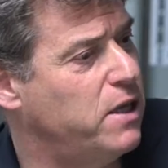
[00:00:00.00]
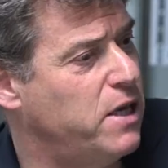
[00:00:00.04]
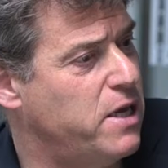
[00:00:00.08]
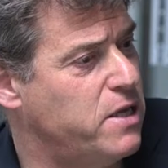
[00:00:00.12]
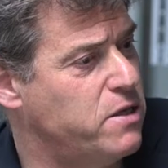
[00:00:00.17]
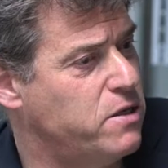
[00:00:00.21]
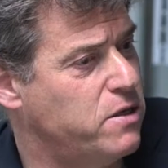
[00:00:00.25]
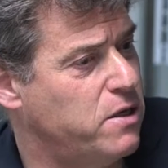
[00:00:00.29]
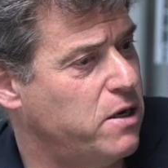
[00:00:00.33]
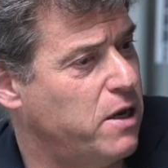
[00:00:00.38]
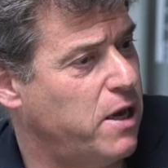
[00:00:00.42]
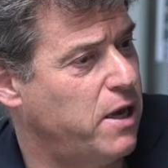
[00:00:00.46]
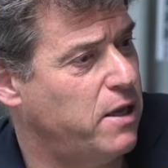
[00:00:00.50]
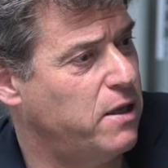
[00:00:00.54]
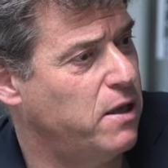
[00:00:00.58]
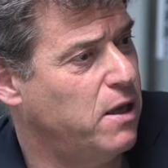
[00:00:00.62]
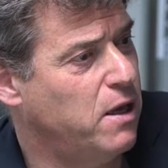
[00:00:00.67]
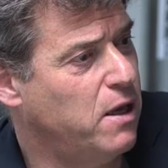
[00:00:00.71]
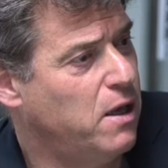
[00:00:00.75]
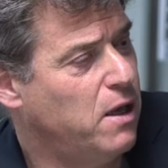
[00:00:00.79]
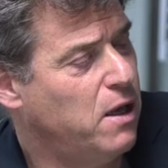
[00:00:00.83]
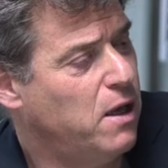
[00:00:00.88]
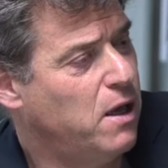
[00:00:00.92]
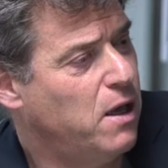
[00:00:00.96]
the internet.
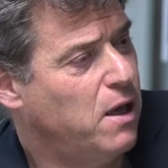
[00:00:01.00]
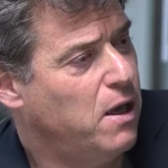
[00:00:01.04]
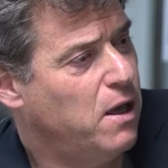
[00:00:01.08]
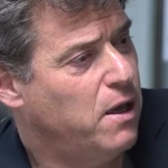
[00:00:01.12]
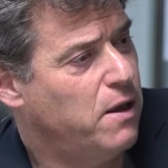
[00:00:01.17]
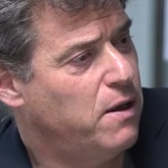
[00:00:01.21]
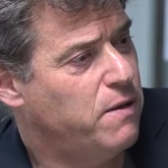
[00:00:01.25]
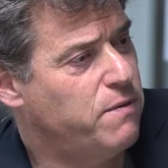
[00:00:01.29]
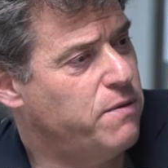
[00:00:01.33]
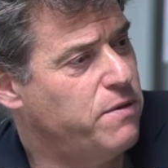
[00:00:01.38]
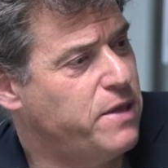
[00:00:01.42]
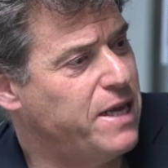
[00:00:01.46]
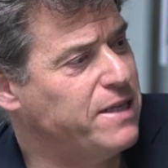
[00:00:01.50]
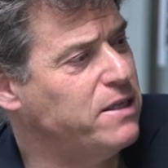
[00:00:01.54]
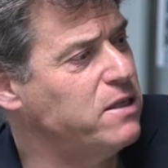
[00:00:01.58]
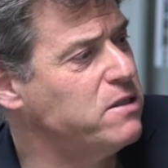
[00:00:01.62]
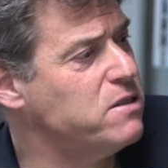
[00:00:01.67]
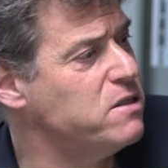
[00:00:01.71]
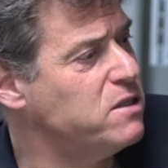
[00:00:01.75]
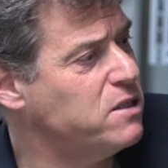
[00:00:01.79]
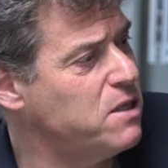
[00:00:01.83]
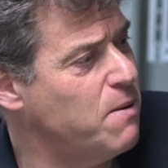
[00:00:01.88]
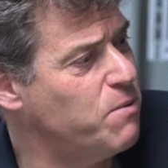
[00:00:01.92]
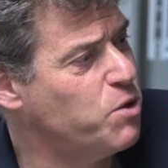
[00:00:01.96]
That
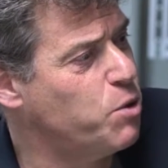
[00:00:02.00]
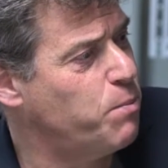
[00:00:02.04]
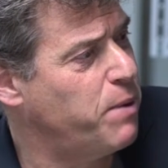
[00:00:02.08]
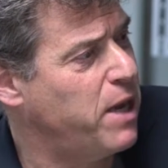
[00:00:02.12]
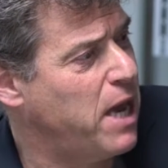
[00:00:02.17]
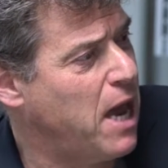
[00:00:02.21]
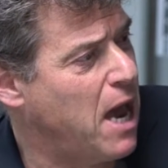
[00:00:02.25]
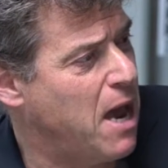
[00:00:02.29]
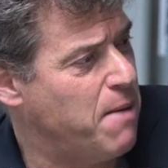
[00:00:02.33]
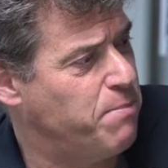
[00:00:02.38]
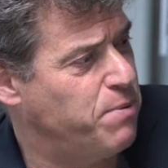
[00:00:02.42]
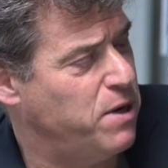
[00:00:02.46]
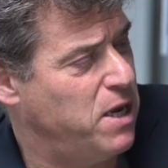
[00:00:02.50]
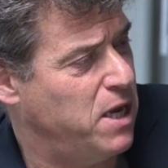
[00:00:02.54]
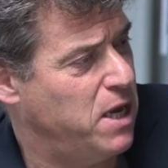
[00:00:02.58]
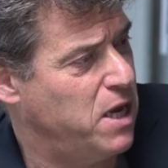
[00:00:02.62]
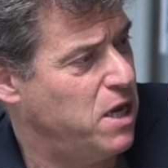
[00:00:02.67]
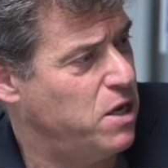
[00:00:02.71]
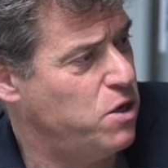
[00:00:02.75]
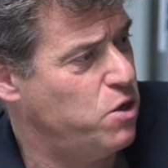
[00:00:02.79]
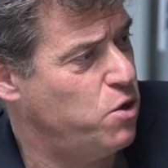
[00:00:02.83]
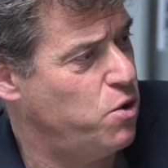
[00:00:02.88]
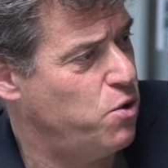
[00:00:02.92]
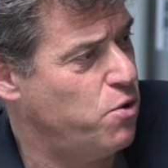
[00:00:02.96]
doesn't seem to be happening
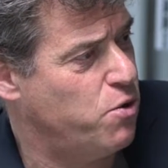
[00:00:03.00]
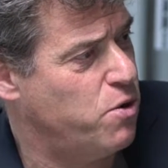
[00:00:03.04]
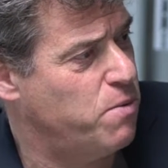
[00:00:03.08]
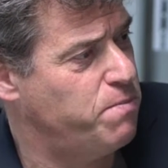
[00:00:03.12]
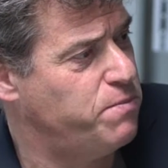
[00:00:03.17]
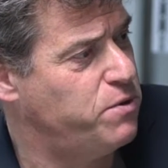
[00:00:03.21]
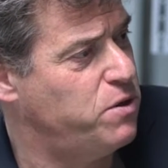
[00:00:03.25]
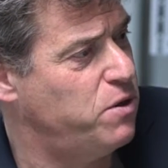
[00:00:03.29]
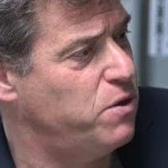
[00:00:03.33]
in Europe.